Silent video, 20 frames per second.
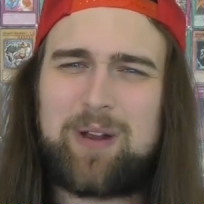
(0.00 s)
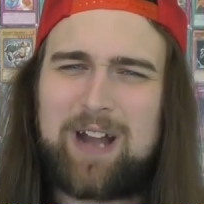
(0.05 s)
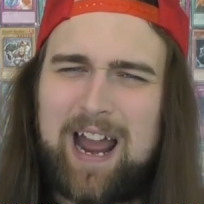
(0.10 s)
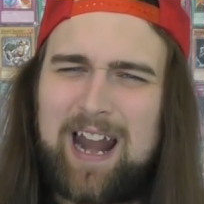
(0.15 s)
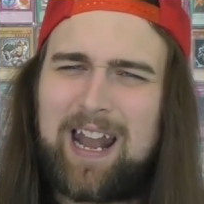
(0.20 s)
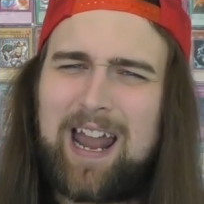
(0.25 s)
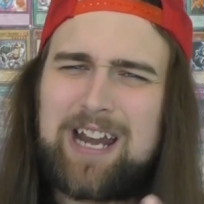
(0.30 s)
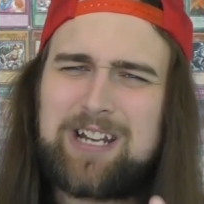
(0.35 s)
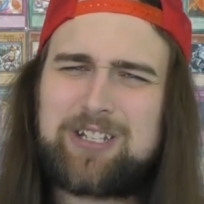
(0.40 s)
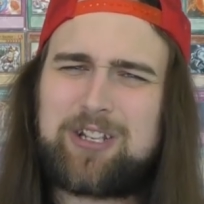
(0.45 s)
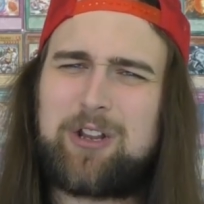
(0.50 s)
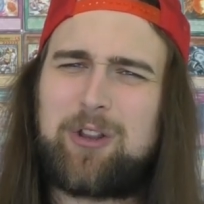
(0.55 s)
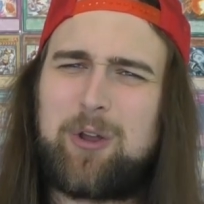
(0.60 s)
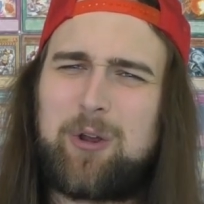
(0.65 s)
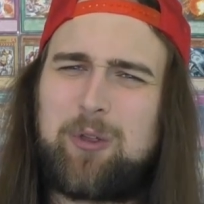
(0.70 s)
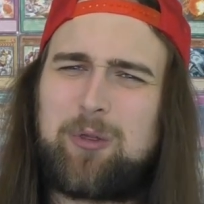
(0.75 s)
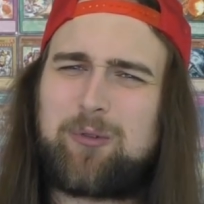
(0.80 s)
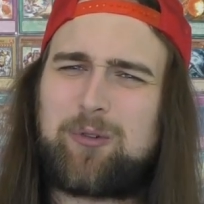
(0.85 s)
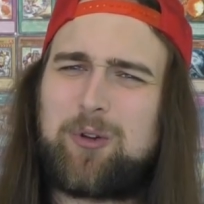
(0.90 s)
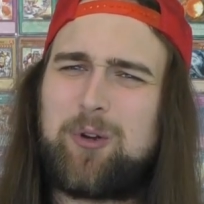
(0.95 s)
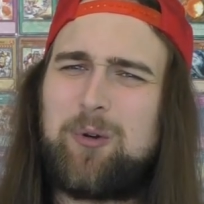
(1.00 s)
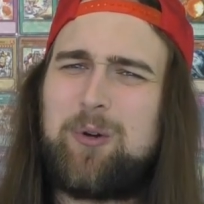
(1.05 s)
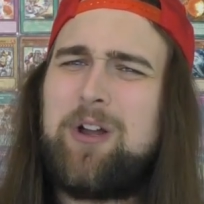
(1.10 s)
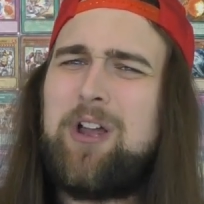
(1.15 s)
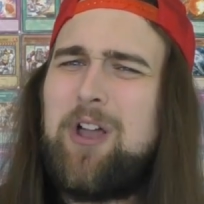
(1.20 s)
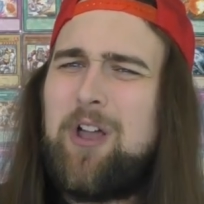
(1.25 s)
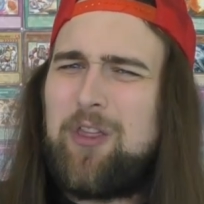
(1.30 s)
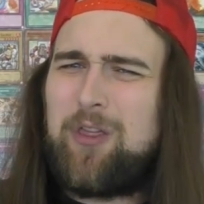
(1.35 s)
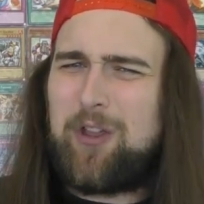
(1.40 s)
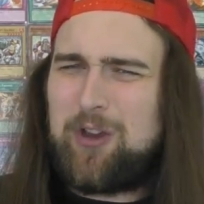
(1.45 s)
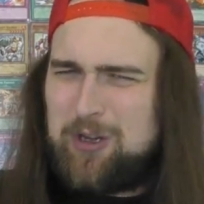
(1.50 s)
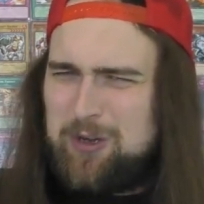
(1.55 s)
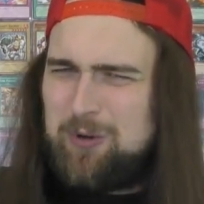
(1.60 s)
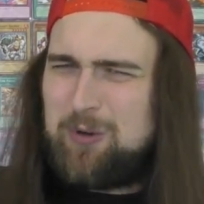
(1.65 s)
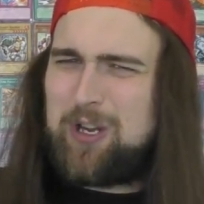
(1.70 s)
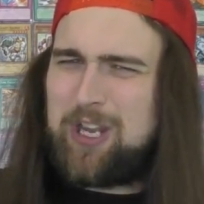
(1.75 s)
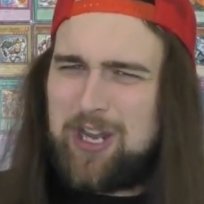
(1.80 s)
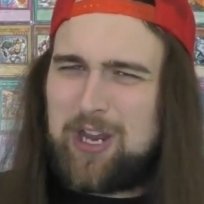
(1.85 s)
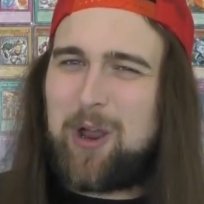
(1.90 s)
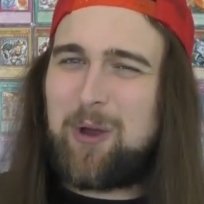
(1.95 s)
and I like to look through the
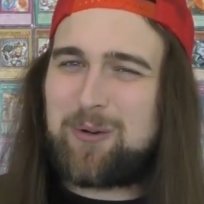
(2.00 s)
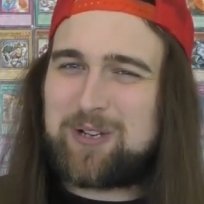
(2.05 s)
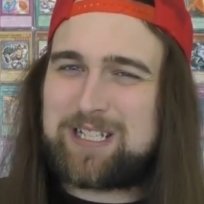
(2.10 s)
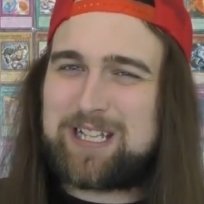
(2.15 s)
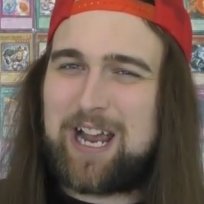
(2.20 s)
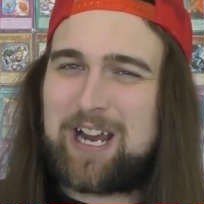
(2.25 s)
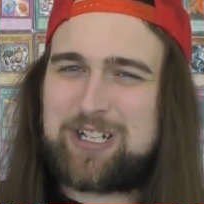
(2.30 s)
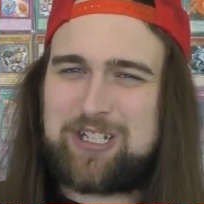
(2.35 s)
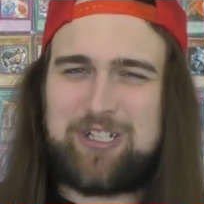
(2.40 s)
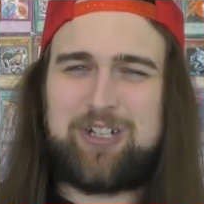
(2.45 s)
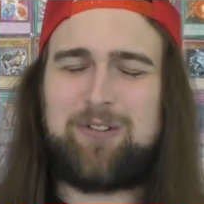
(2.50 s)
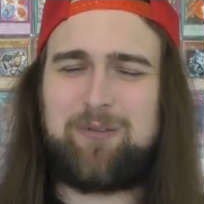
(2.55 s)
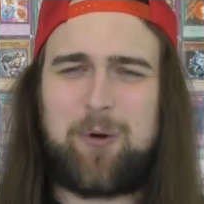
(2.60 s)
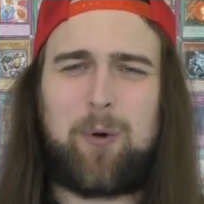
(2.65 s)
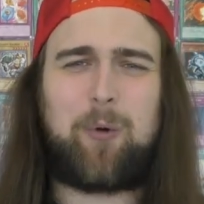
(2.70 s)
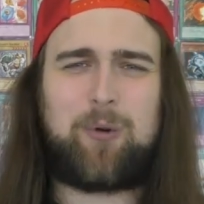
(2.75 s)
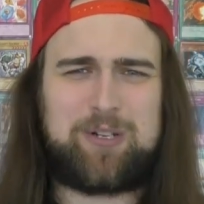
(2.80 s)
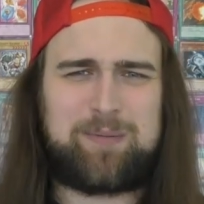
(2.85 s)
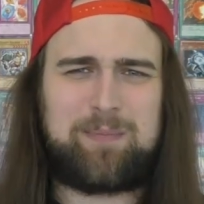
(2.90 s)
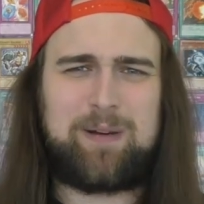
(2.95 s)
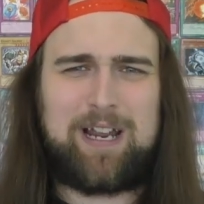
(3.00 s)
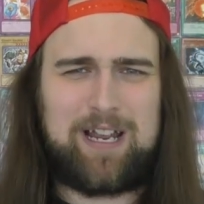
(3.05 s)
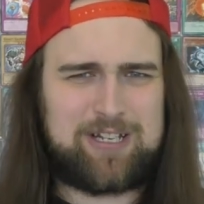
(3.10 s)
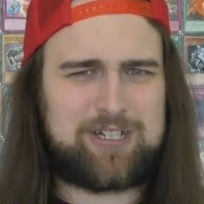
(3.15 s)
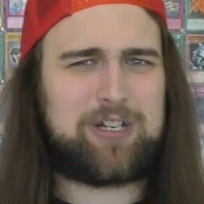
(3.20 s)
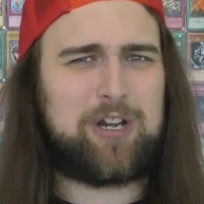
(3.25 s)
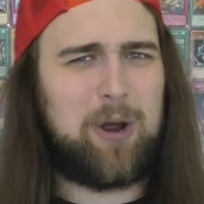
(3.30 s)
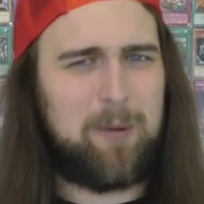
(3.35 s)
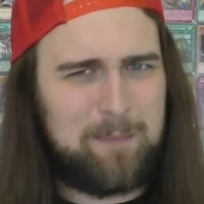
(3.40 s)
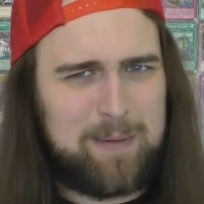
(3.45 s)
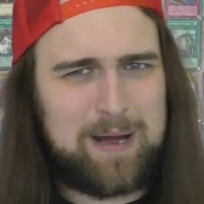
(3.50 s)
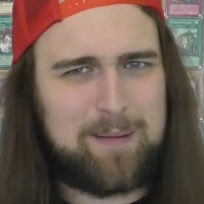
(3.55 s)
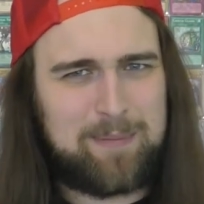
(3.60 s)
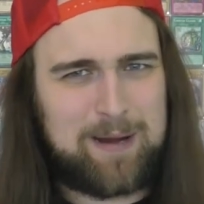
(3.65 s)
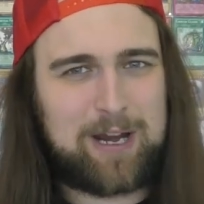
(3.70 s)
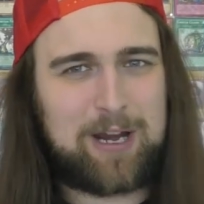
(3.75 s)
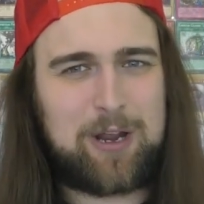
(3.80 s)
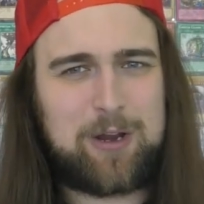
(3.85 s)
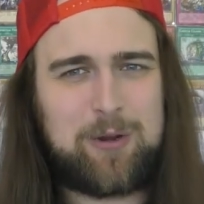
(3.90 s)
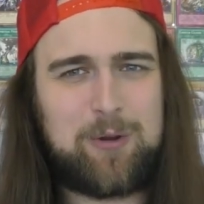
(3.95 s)
Yu-Gi-Oh section, of course, because, you know, me
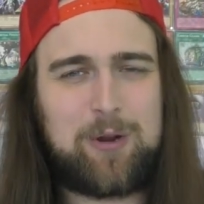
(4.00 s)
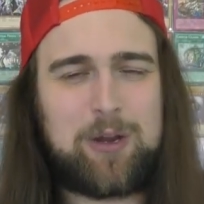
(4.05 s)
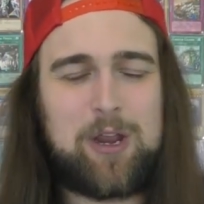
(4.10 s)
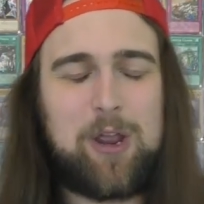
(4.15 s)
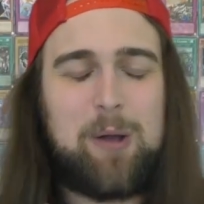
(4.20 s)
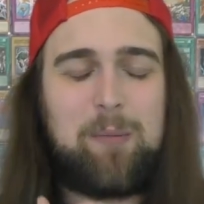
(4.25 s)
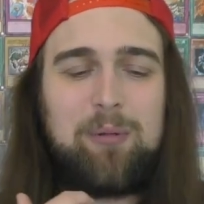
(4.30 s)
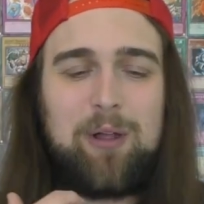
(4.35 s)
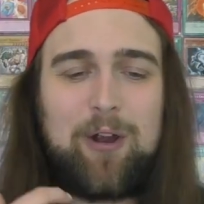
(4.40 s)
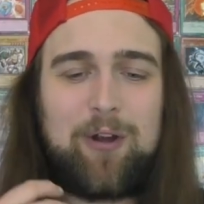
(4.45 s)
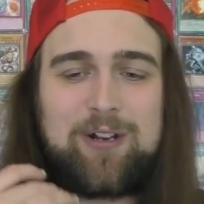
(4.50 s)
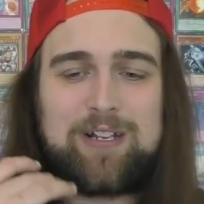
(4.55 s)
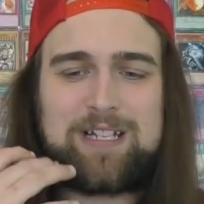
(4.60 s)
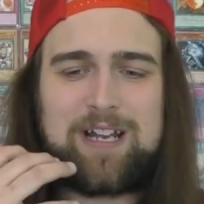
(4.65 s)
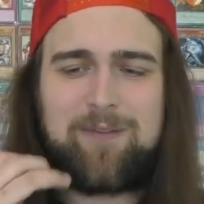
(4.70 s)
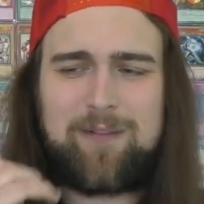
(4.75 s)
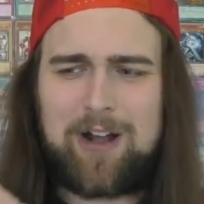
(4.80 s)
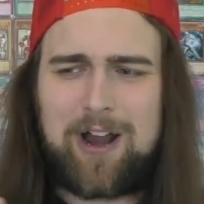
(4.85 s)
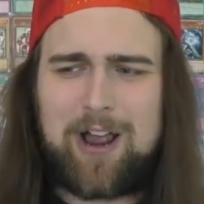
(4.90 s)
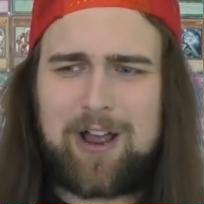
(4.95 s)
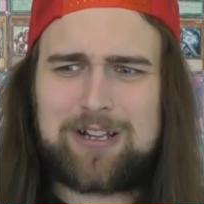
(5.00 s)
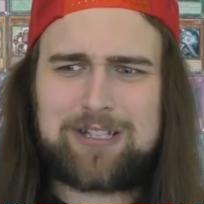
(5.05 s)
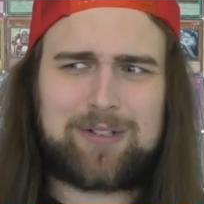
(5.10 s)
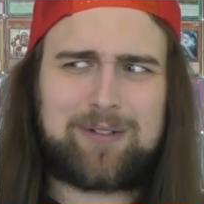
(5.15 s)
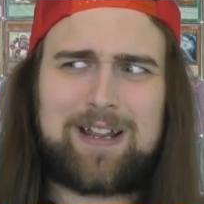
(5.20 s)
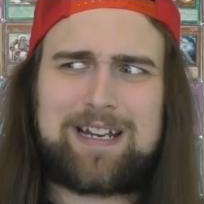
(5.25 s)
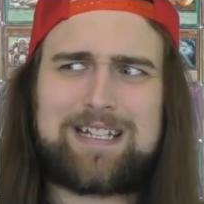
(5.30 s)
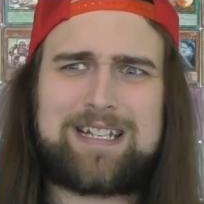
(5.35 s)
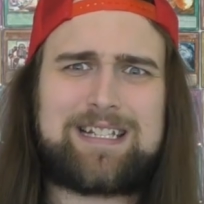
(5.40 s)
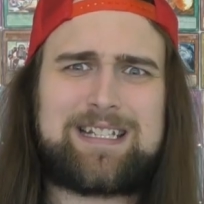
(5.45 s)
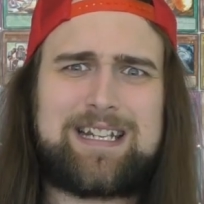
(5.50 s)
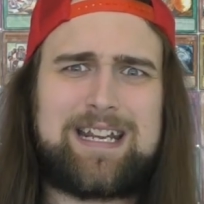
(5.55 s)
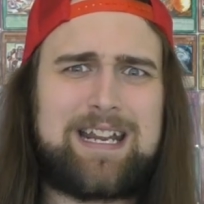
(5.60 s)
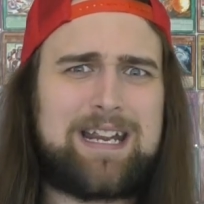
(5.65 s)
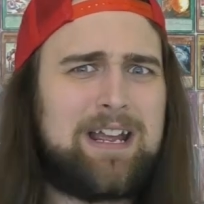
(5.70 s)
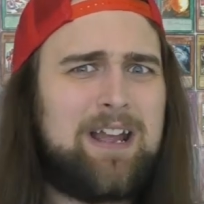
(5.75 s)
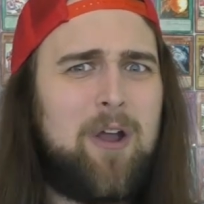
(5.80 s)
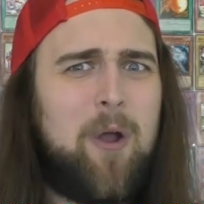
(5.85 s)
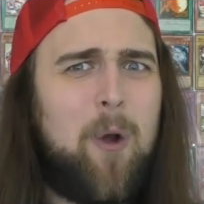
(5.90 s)
being a Yu-Gi-Oh player and stuff, and I also like to see